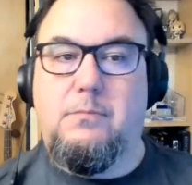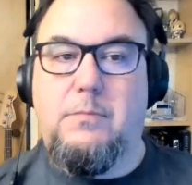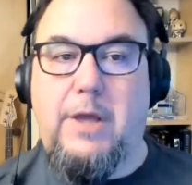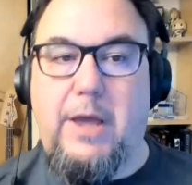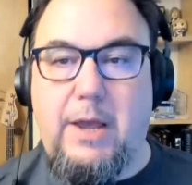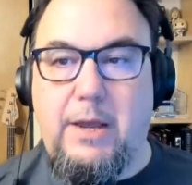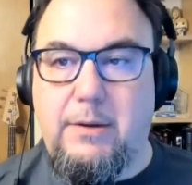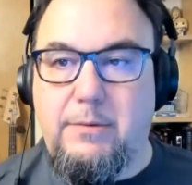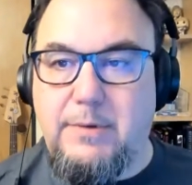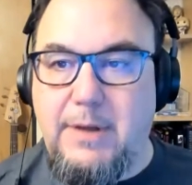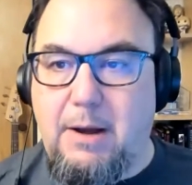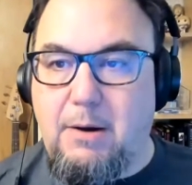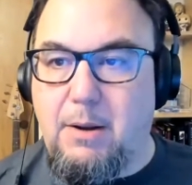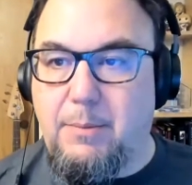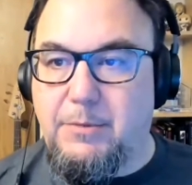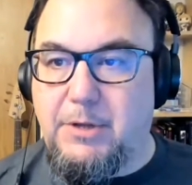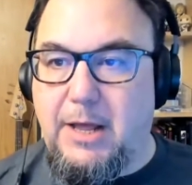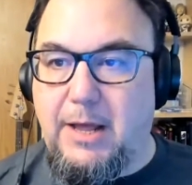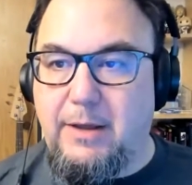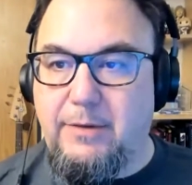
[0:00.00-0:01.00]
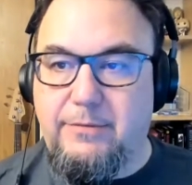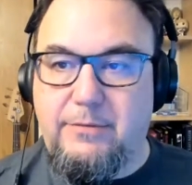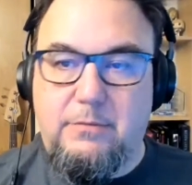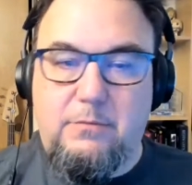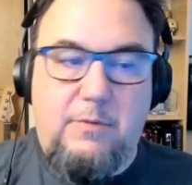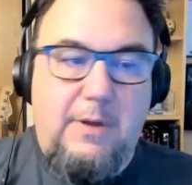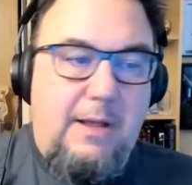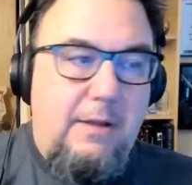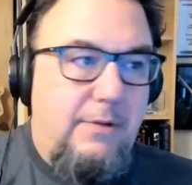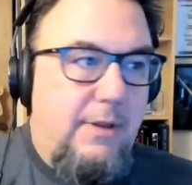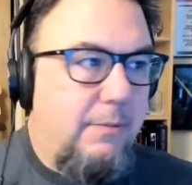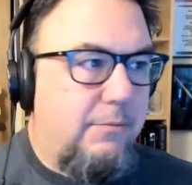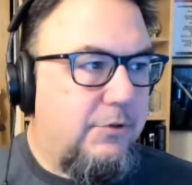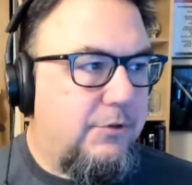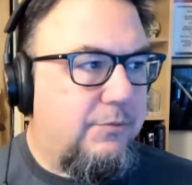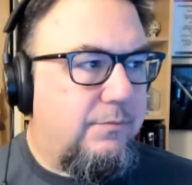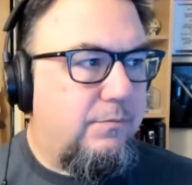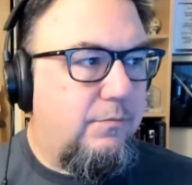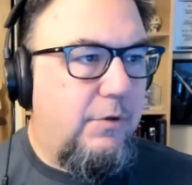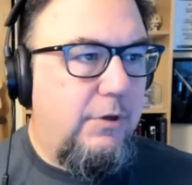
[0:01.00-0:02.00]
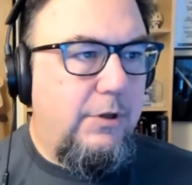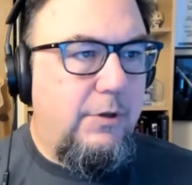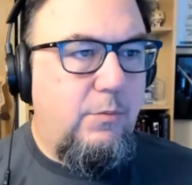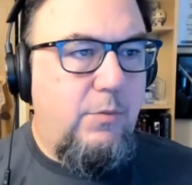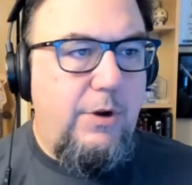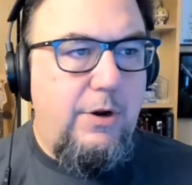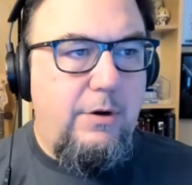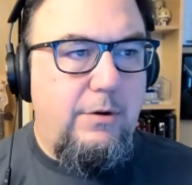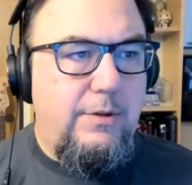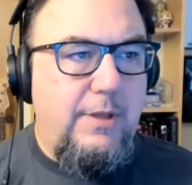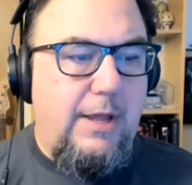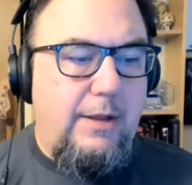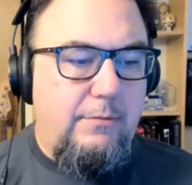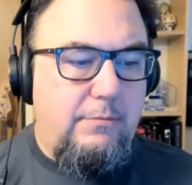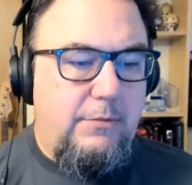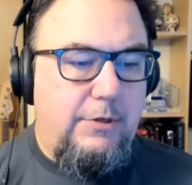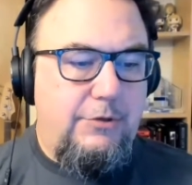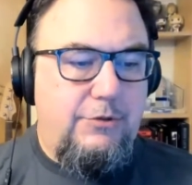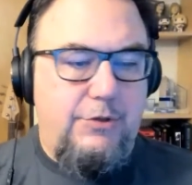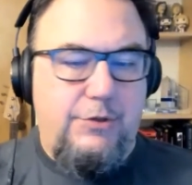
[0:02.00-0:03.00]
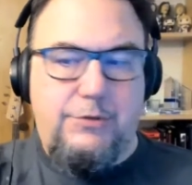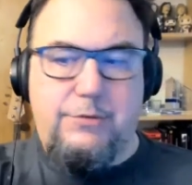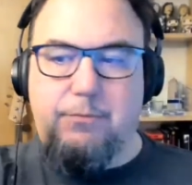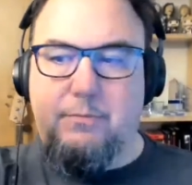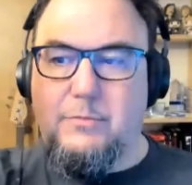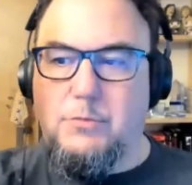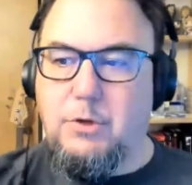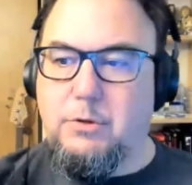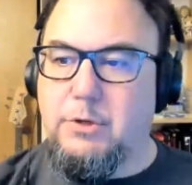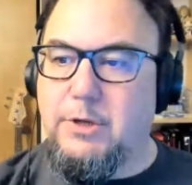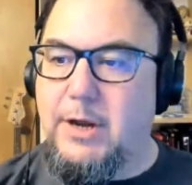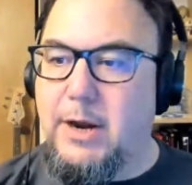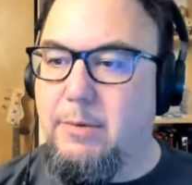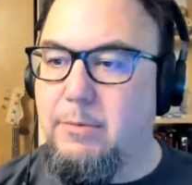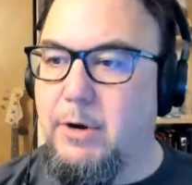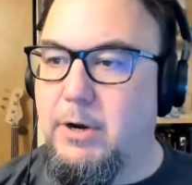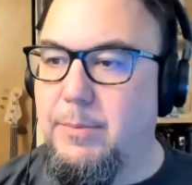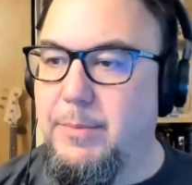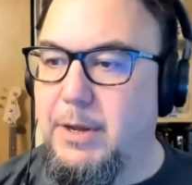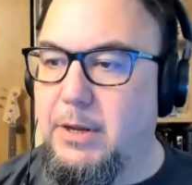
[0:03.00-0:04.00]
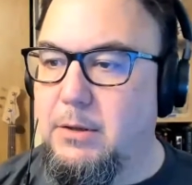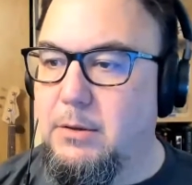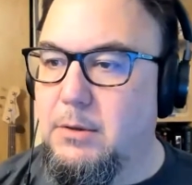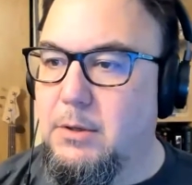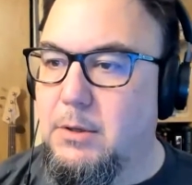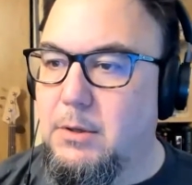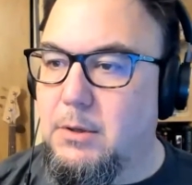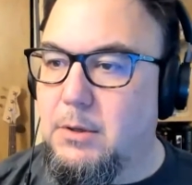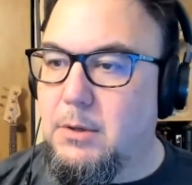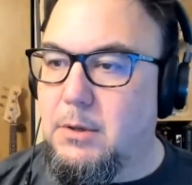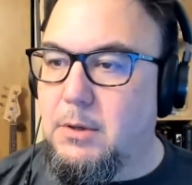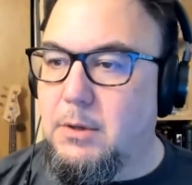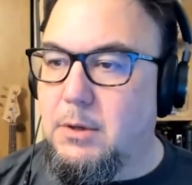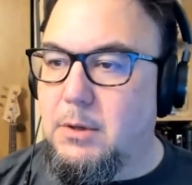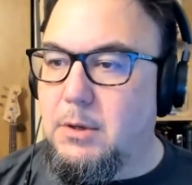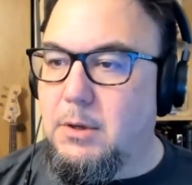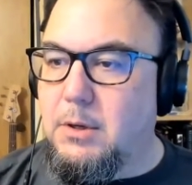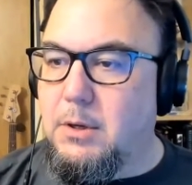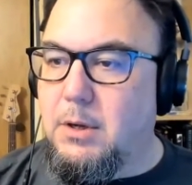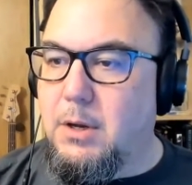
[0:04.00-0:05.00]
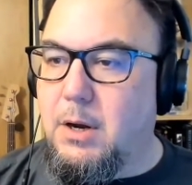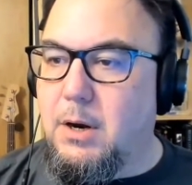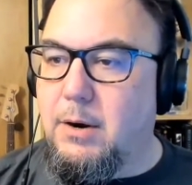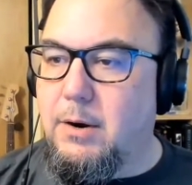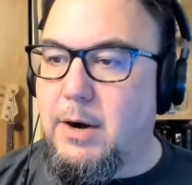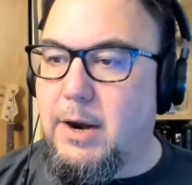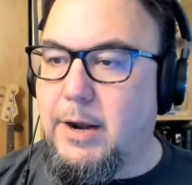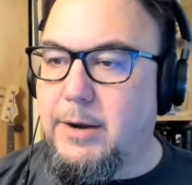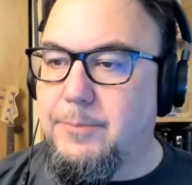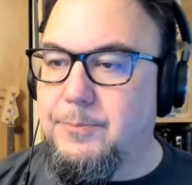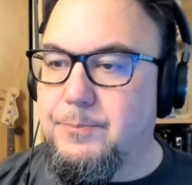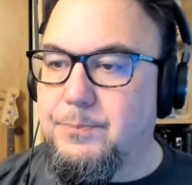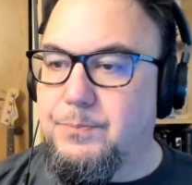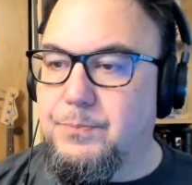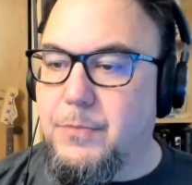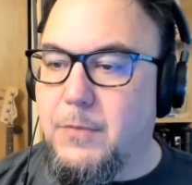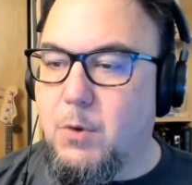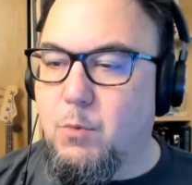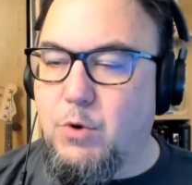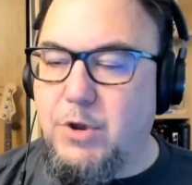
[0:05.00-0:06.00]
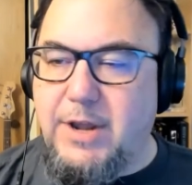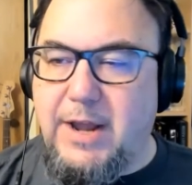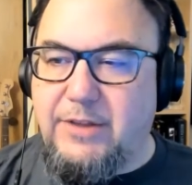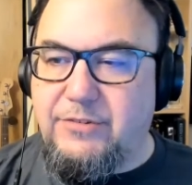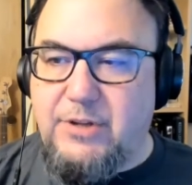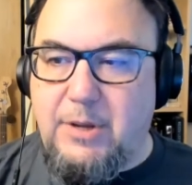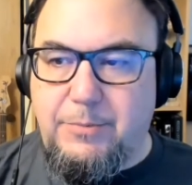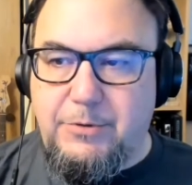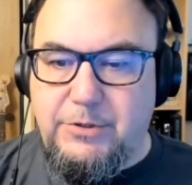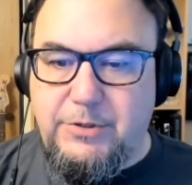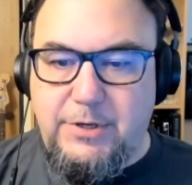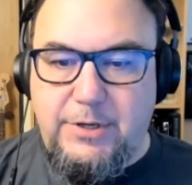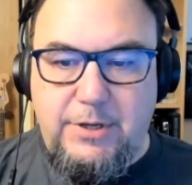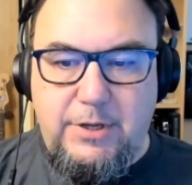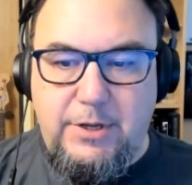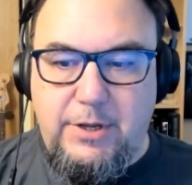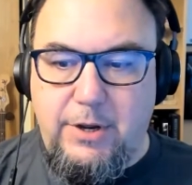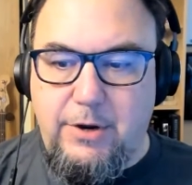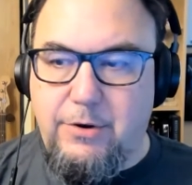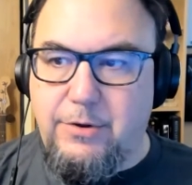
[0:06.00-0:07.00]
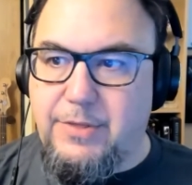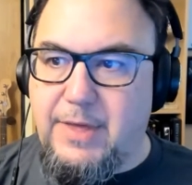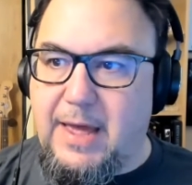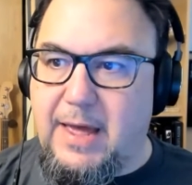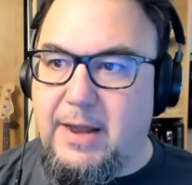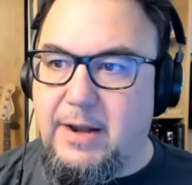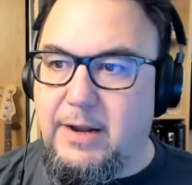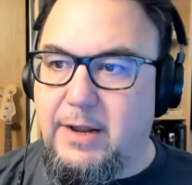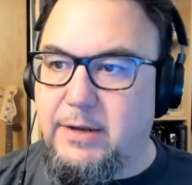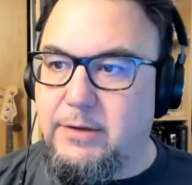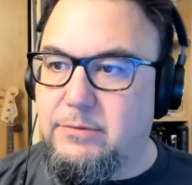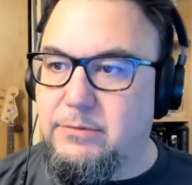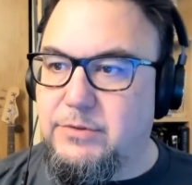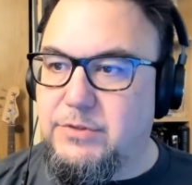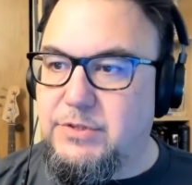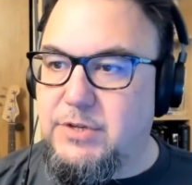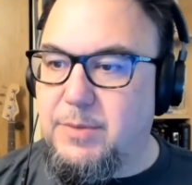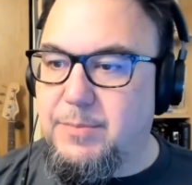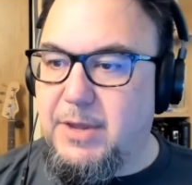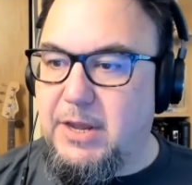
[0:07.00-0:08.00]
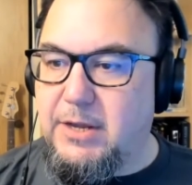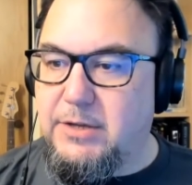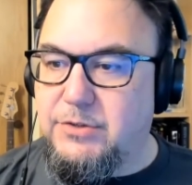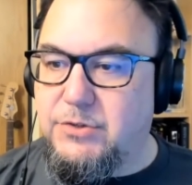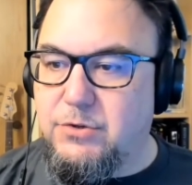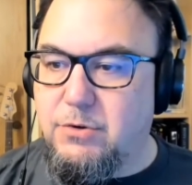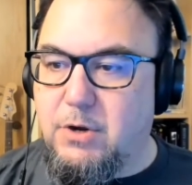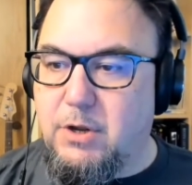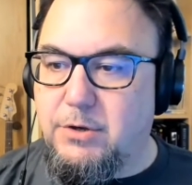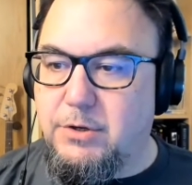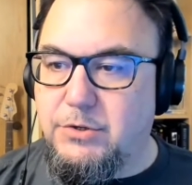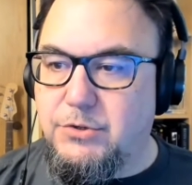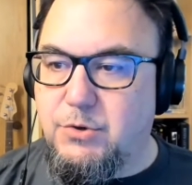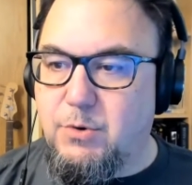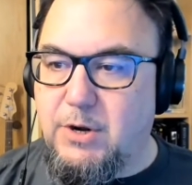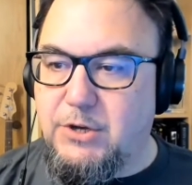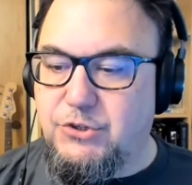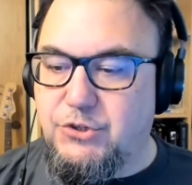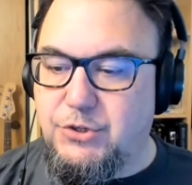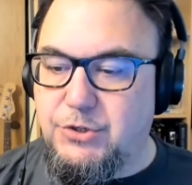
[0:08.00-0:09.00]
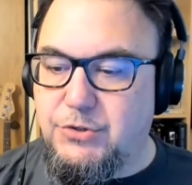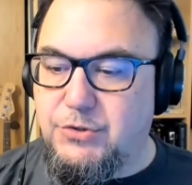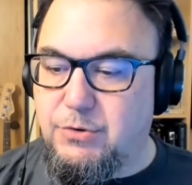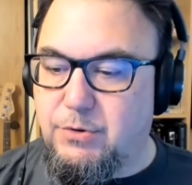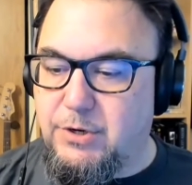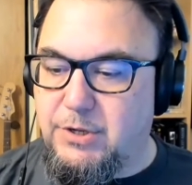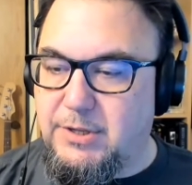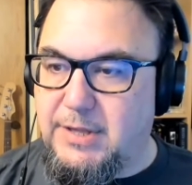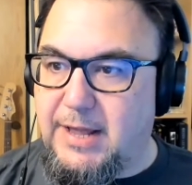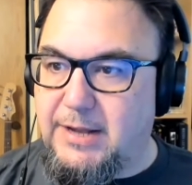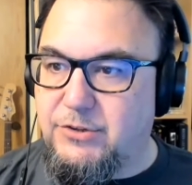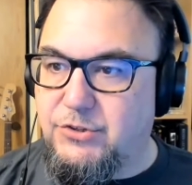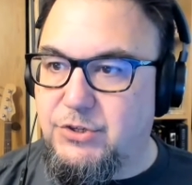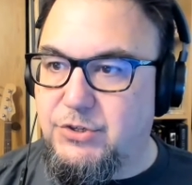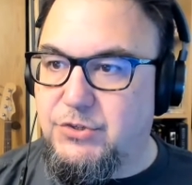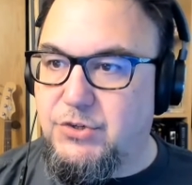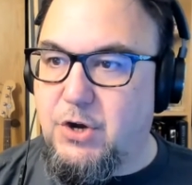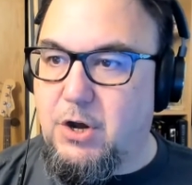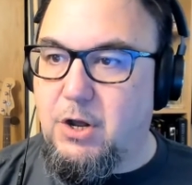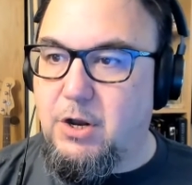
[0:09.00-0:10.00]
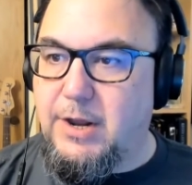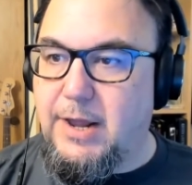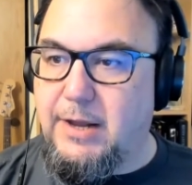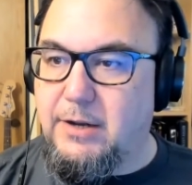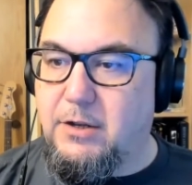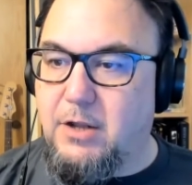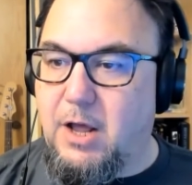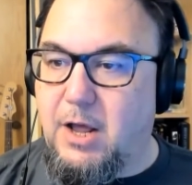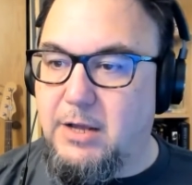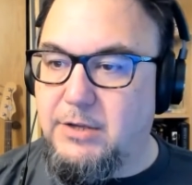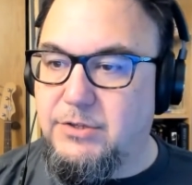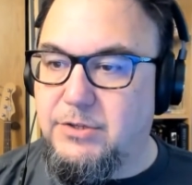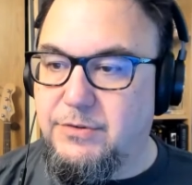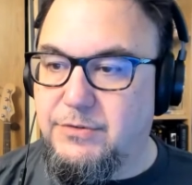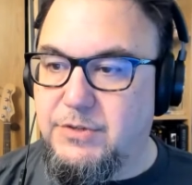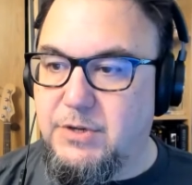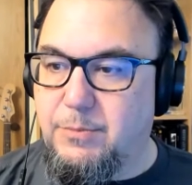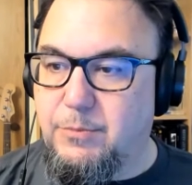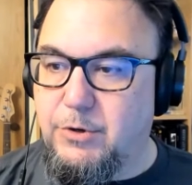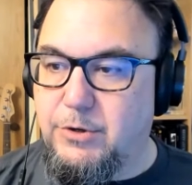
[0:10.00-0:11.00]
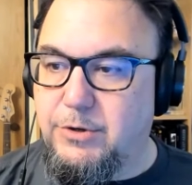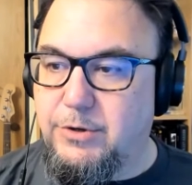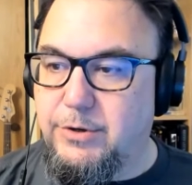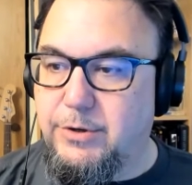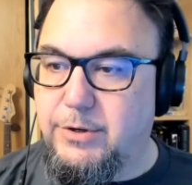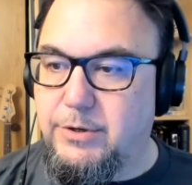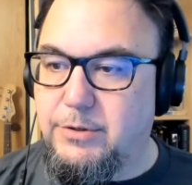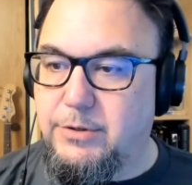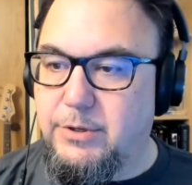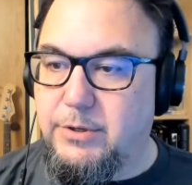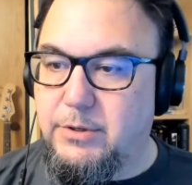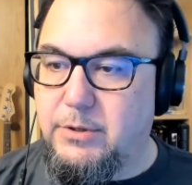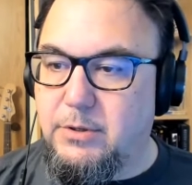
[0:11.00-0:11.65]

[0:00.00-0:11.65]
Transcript: Hey, now I'm live. Wow, that was really weird that it just totally got rid of me. All right. Were you guys able to hear that and see me answer all those questions, or did that just all get lost? If someone could.